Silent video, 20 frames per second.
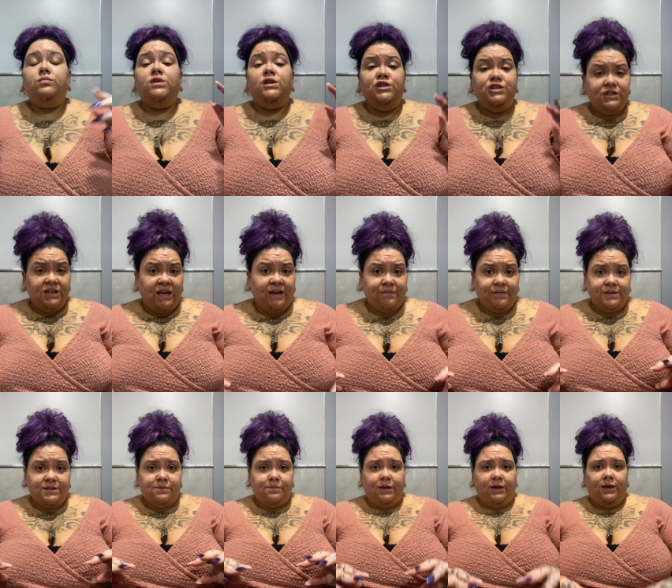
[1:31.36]
she gave it
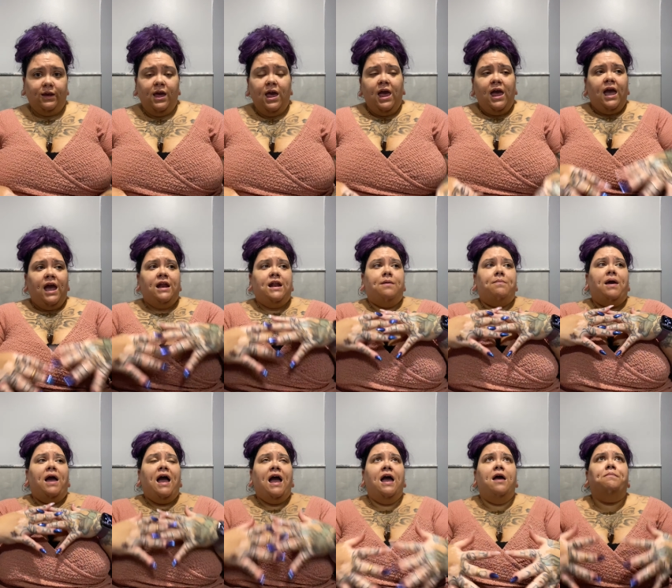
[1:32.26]
to me, and I'm
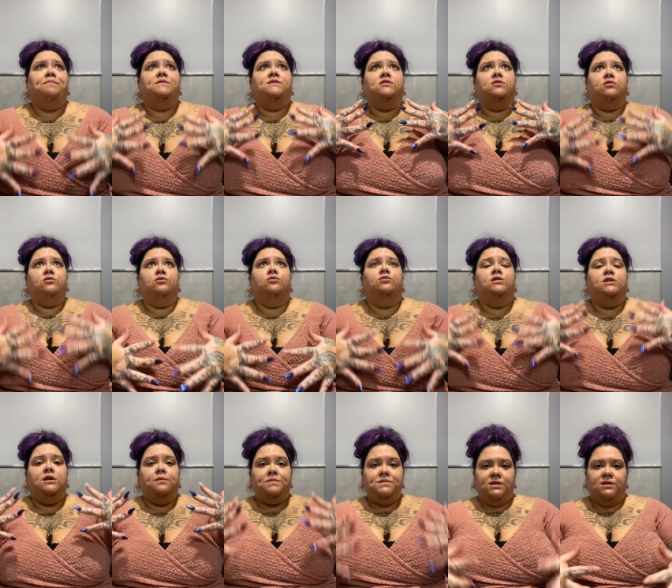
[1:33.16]
absolutely
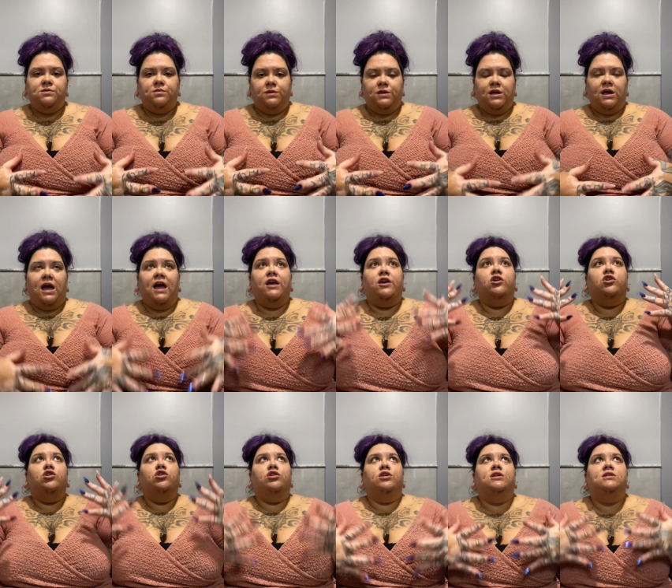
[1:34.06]
obsessed with it. I
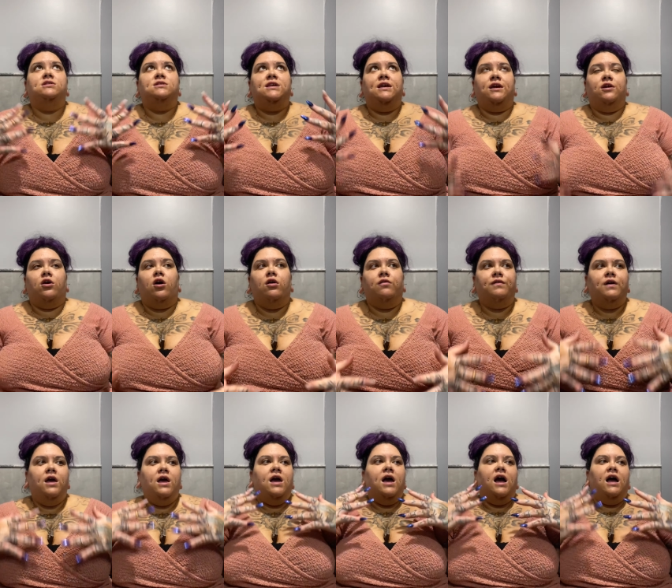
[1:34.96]
couldn't take it off.
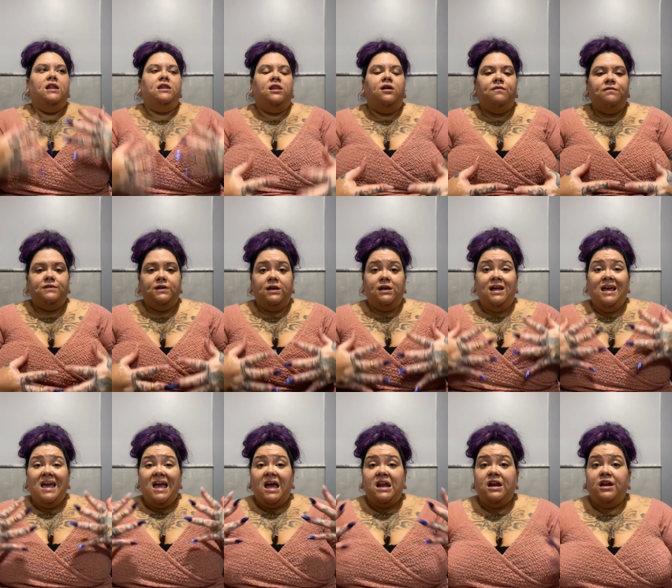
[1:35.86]
I loved it,
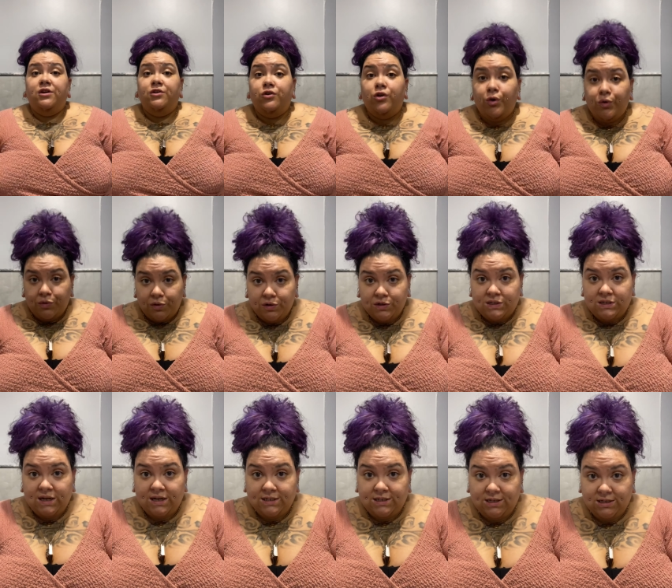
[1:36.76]
and I know there's an
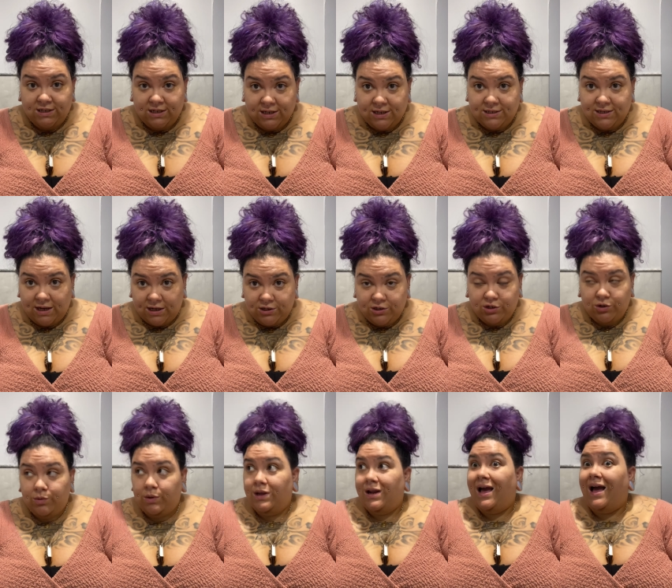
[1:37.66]
entity attached to
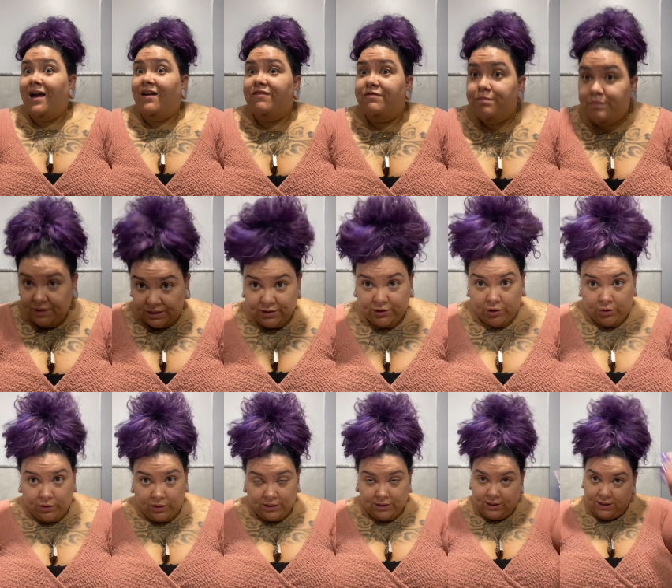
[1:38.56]
it. I've been
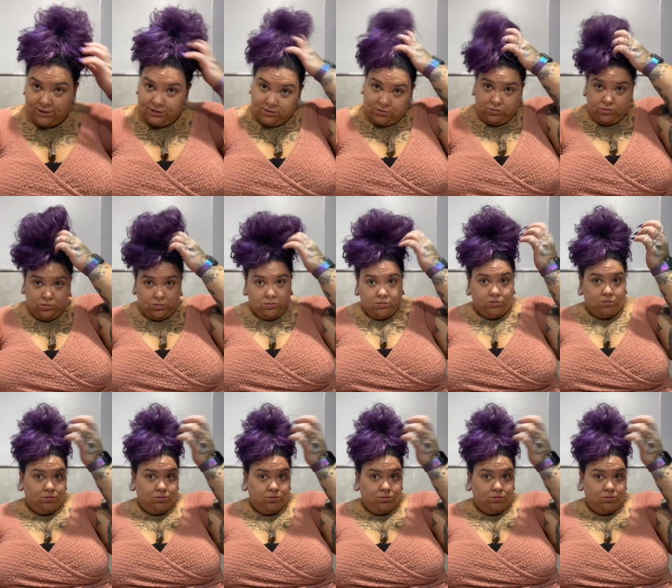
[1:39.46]
knowing this. Ooh.